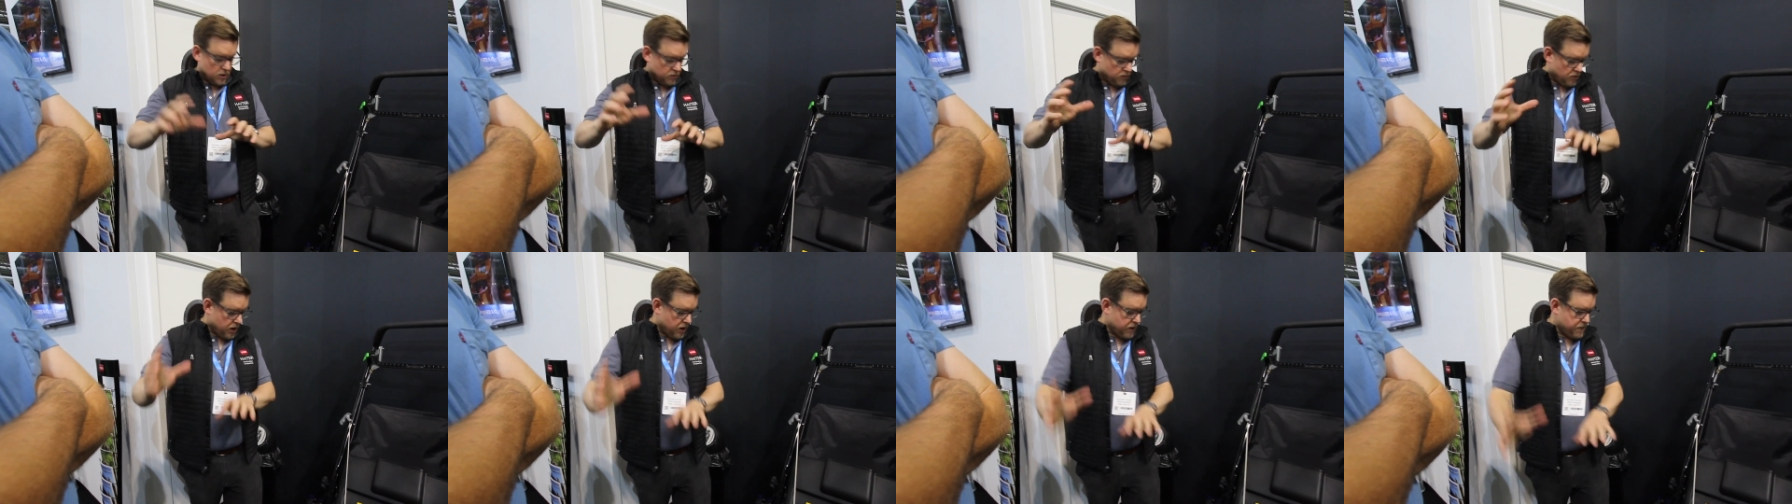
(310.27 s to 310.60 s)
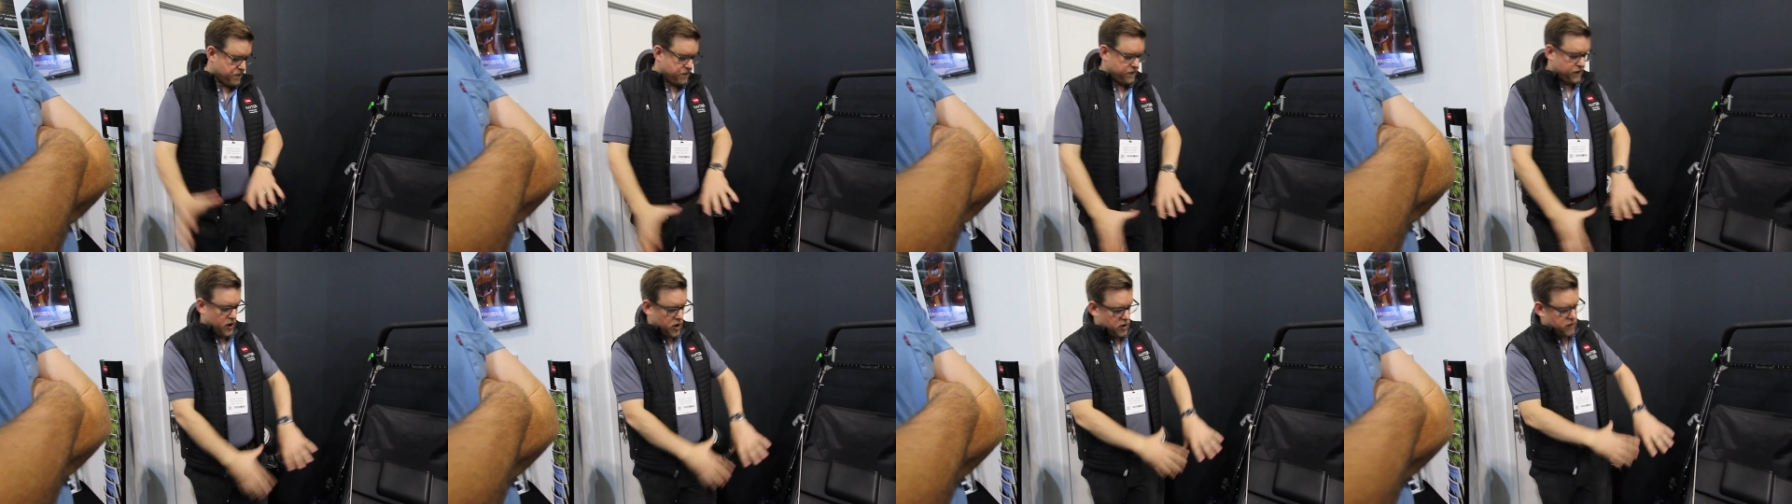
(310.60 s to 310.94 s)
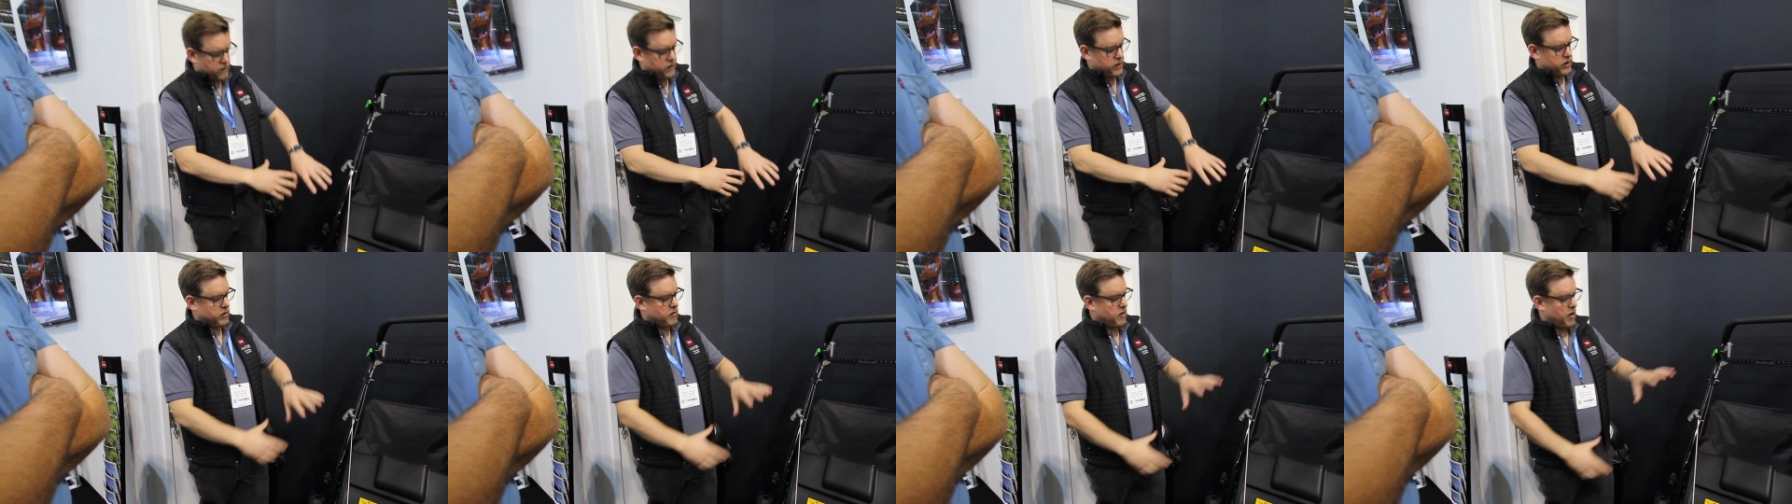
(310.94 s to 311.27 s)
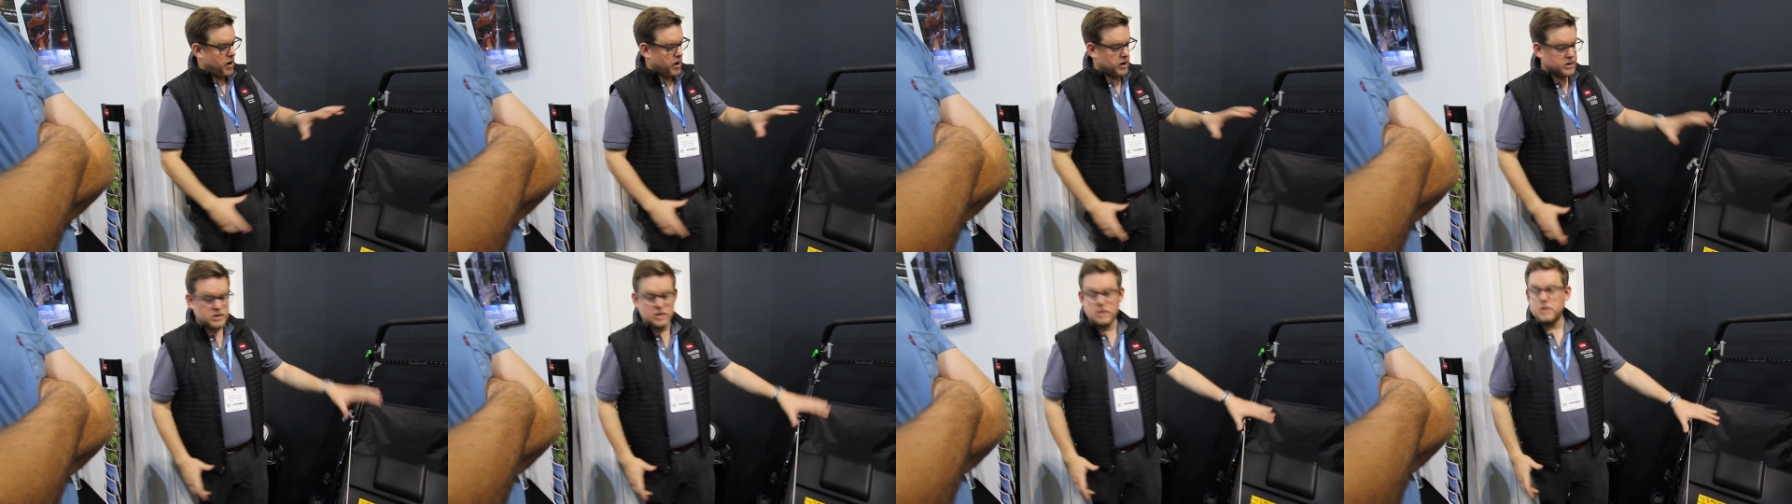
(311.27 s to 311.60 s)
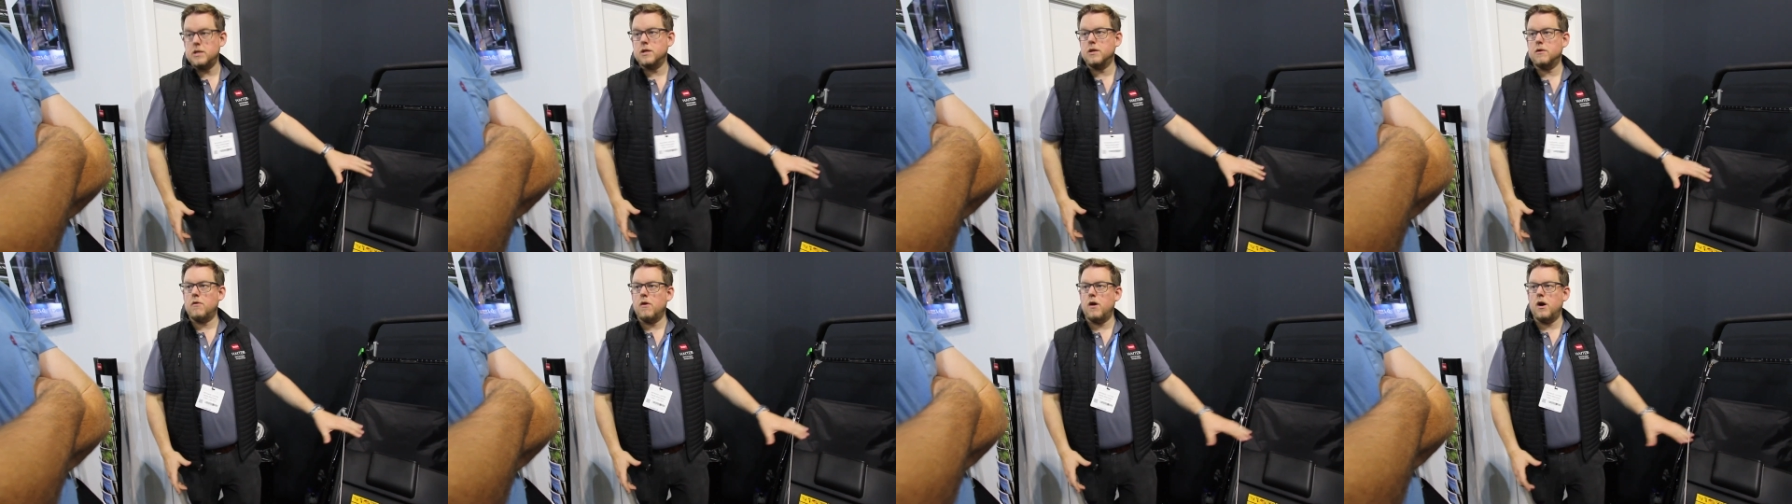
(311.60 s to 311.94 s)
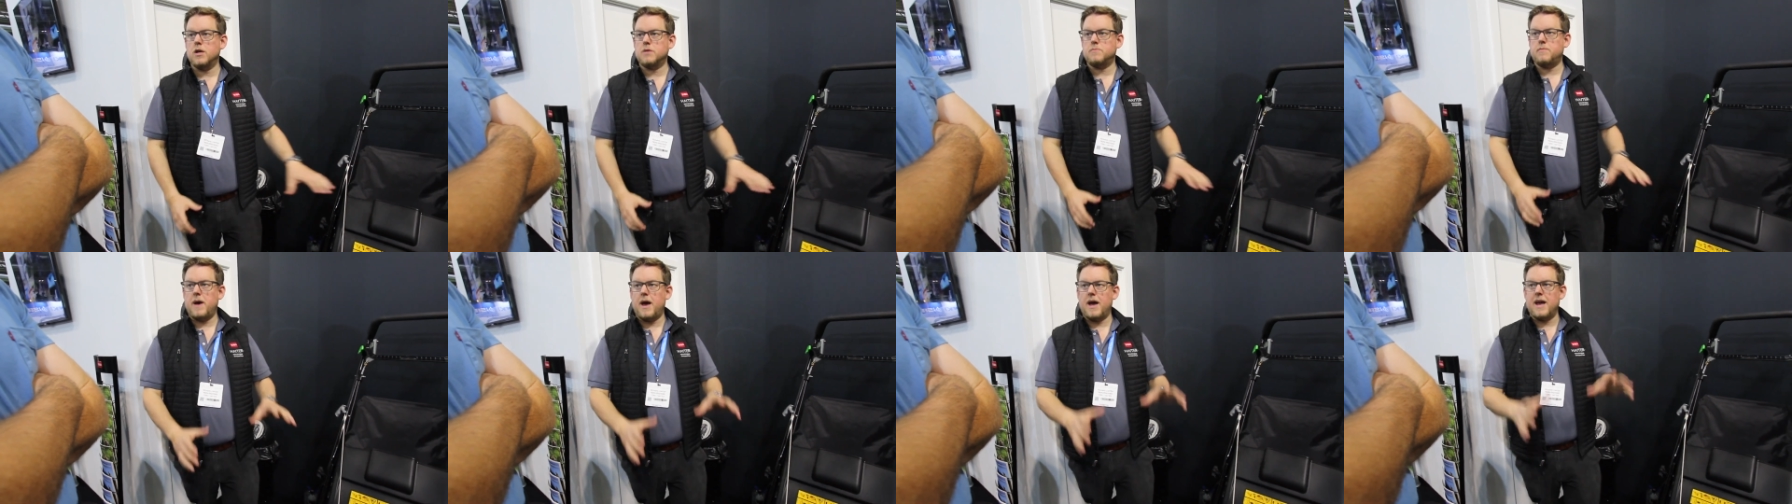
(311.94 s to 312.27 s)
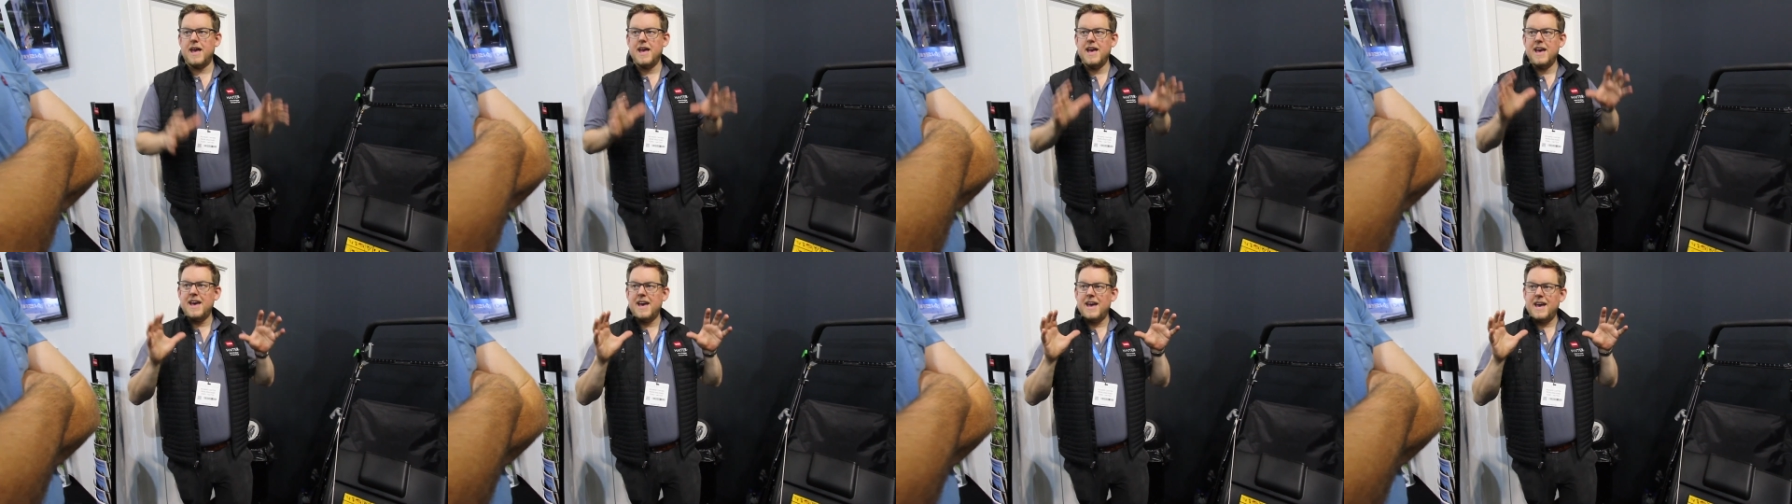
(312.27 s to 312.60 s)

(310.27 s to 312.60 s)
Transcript: the right flow for the grass into the grass bag.